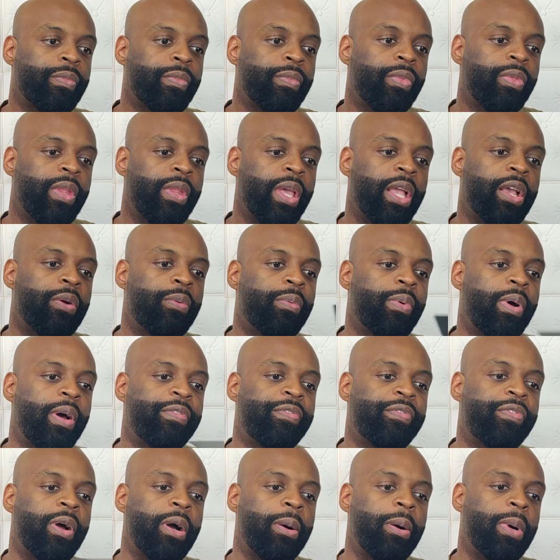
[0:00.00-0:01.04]
They can run
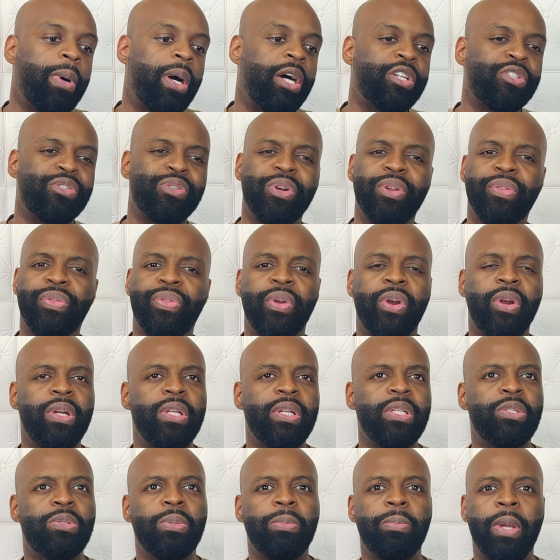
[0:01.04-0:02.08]
from
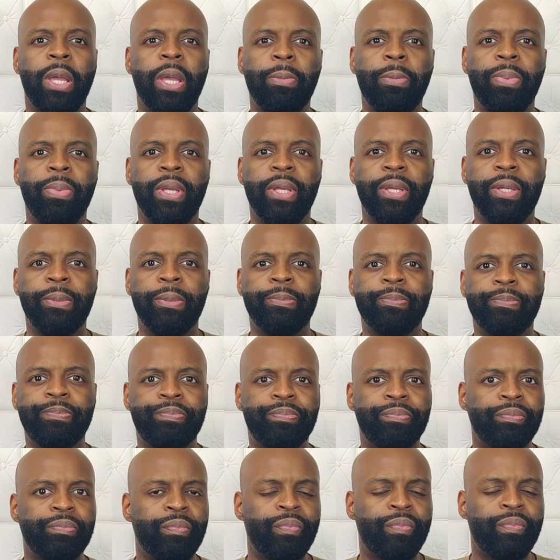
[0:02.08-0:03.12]
$130 to maybe,
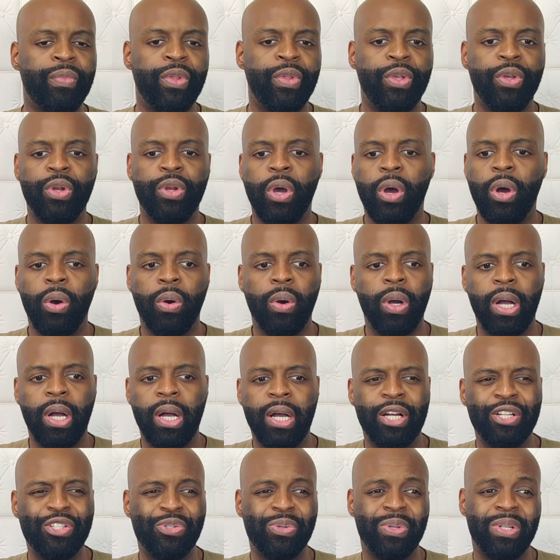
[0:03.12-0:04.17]

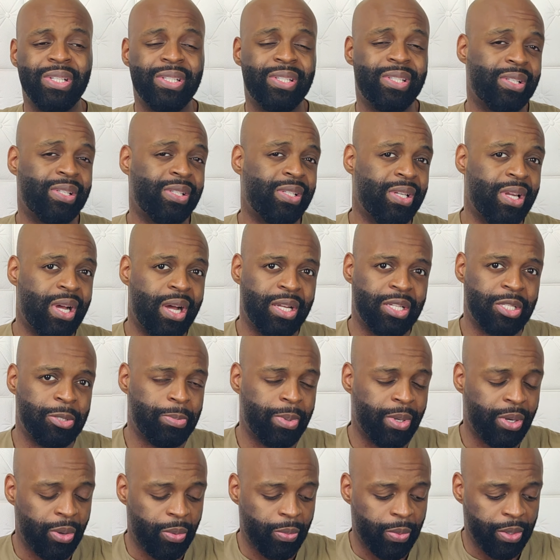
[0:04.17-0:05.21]
$160
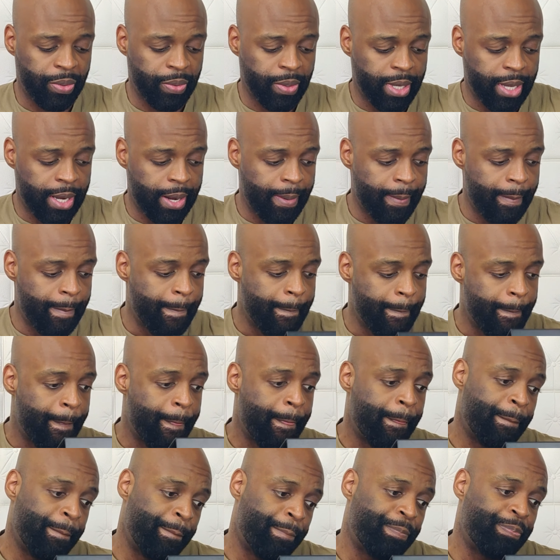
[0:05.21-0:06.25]
depending on when you get them.
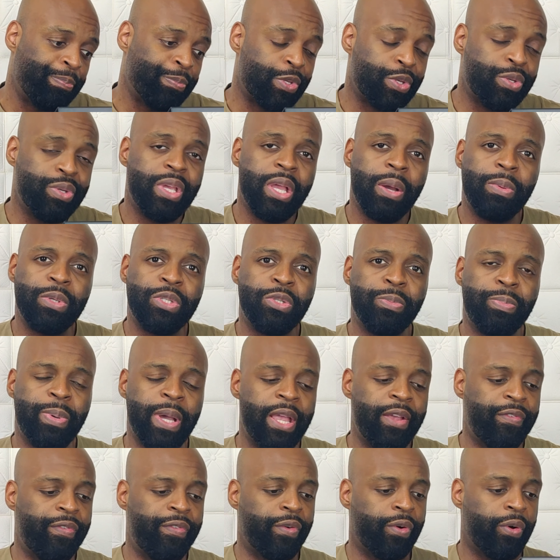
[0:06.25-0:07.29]
So you get what you
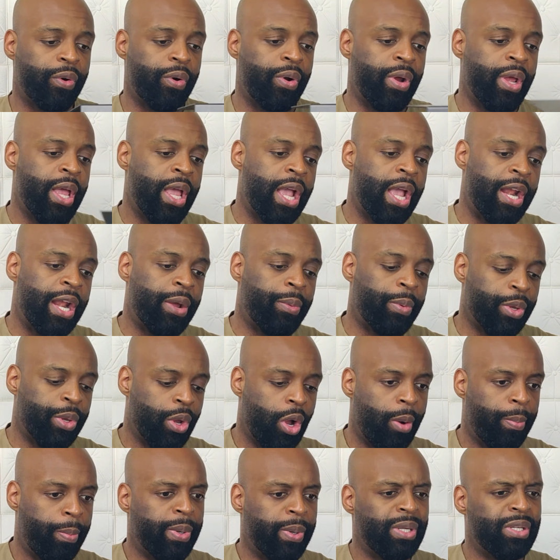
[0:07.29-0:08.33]
pay for. And then when you
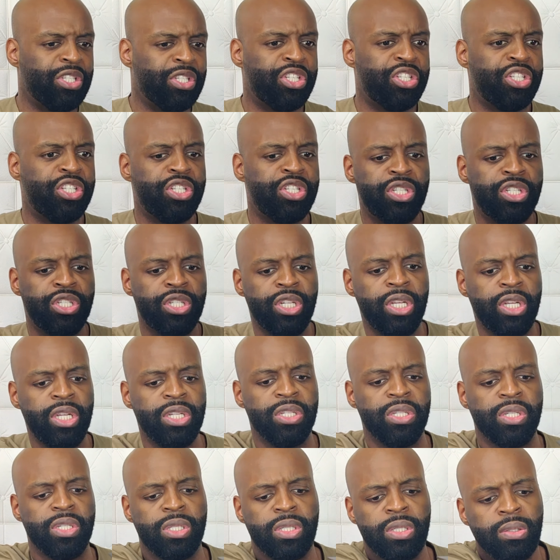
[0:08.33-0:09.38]
open,
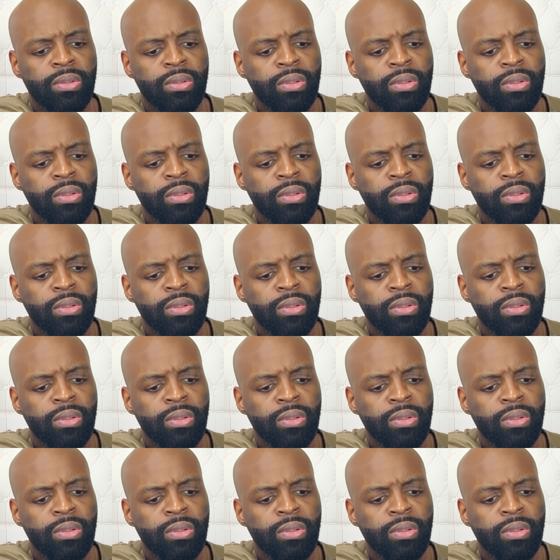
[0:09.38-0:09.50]
sheesh.